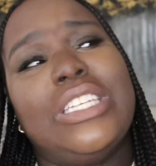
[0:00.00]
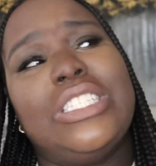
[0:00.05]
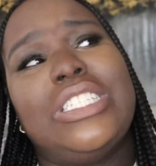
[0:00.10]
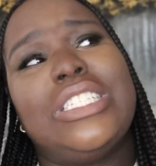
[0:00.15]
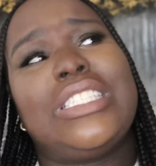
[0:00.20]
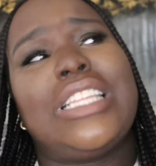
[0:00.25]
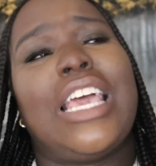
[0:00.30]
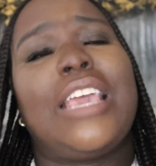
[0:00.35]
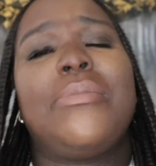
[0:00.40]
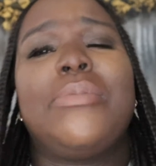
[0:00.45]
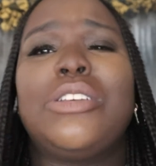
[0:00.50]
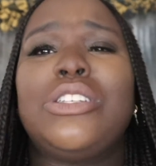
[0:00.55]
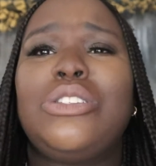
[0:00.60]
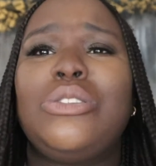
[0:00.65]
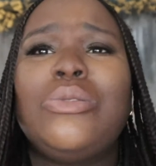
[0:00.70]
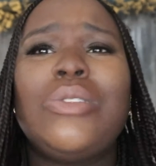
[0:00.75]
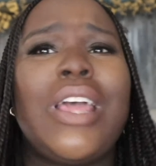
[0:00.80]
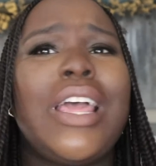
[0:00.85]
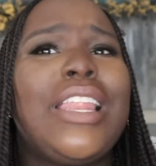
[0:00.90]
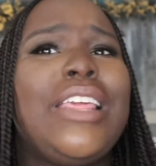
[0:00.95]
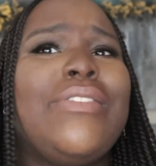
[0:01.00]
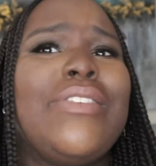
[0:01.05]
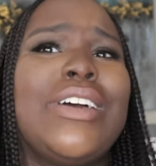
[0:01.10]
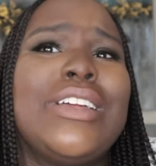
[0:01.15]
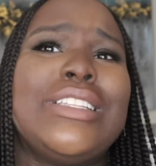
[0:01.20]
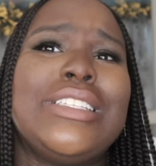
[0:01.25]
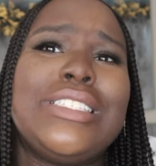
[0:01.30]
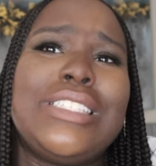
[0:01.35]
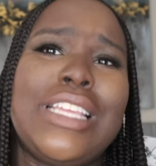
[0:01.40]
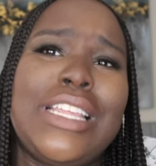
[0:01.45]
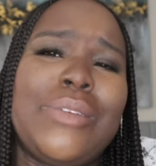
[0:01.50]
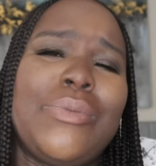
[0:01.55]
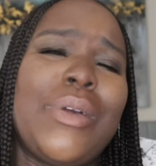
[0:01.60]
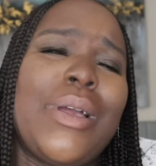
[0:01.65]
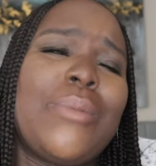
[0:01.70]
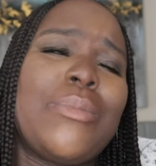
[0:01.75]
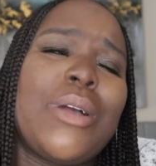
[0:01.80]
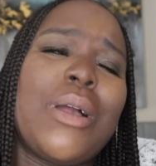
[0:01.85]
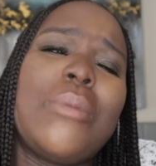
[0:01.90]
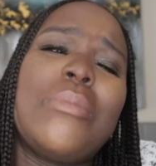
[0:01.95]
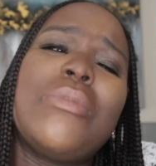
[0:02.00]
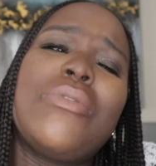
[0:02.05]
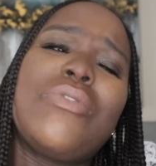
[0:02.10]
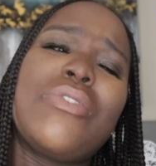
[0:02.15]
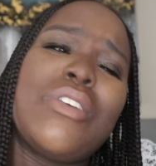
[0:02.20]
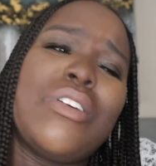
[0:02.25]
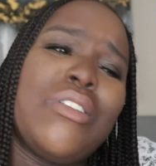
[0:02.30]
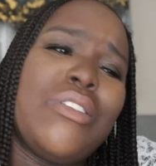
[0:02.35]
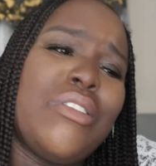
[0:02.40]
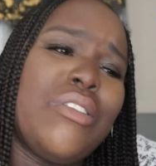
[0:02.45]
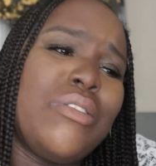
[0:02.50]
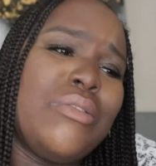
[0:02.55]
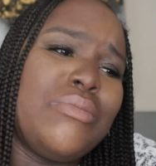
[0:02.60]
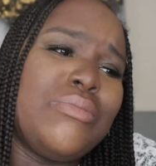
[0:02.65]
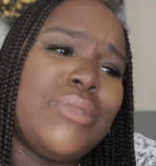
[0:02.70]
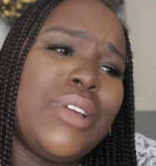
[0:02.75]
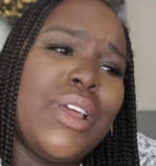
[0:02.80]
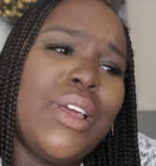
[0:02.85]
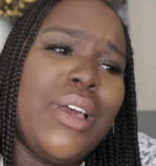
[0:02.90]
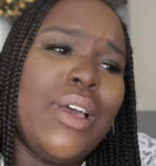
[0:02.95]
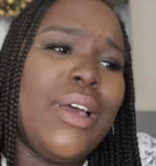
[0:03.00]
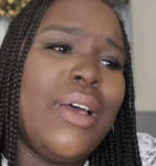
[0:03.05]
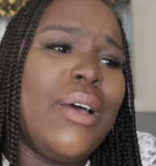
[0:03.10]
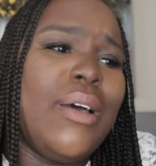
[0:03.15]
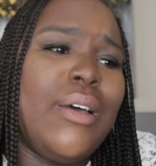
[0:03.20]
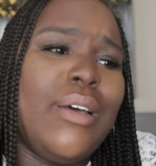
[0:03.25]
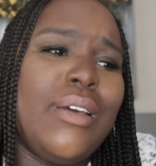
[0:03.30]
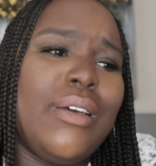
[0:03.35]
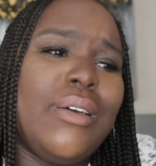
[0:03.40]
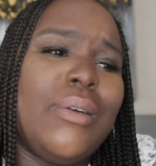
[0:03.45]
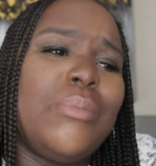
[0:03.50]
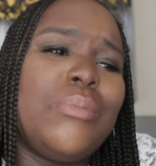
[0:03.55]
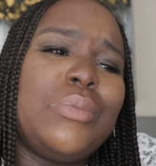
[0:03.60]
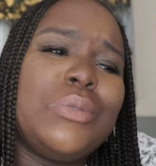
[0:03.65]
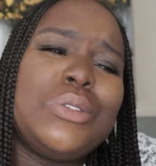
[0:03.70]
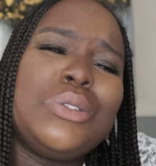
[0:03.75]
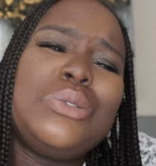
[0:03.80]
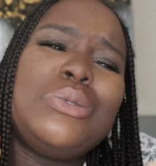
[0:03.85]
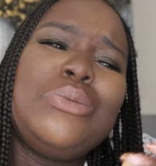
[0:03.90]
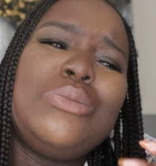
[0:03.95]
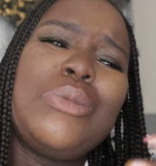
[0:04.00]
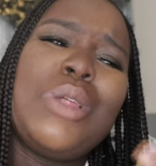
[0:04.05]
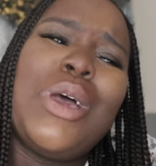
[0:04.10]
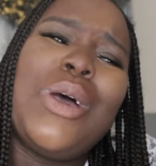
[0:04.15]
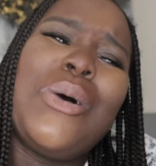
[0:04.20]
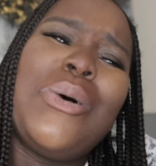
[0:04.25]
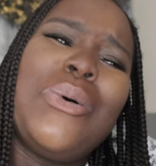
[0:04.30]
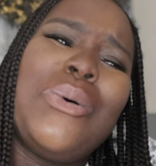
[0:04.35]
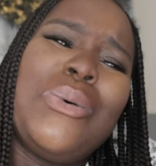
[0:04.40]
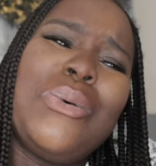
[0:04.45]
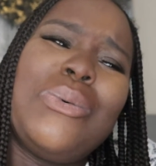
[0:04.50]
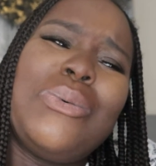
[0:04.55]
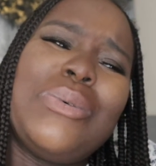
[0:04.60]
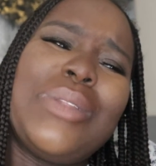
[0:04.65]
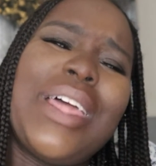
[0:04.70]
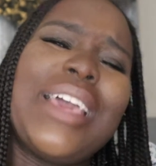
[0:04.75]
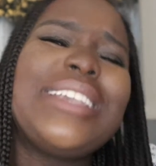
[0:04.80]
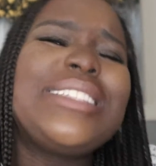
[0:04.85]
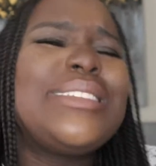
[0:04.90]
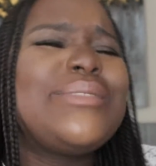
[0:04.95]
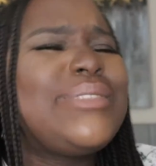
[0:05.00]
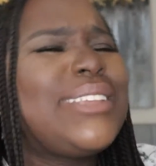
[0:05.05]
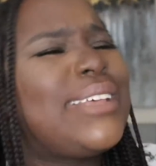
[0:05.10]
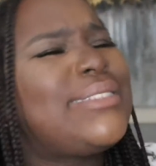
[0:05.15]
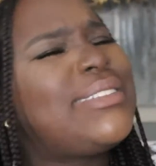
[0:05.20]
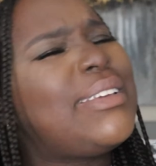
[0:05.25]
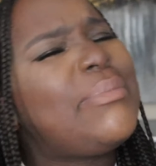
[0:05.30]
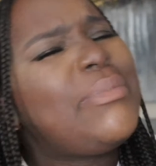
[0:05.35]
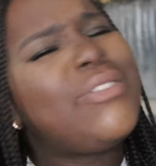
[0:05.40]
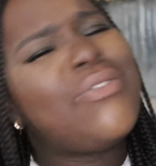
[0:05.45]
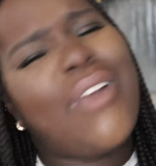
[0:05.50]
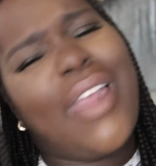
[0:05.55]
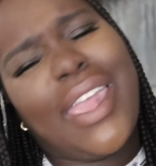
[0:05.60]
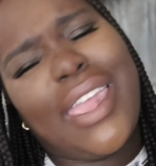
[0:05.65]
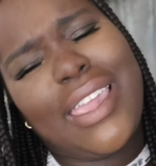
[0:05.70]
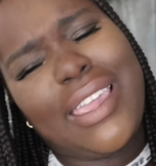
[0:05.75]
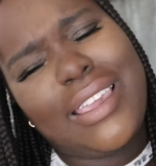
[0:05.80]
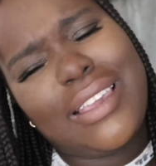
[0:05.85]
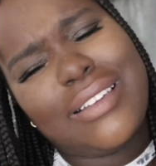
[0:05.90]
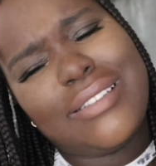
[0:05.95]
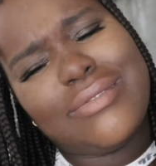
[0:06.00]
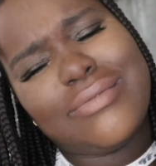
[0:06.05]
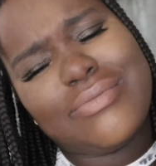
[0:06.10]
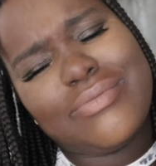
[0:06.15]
it's just like, bitch, you're not even understanding where I'm coming from. But you know, like, sometimes they be right.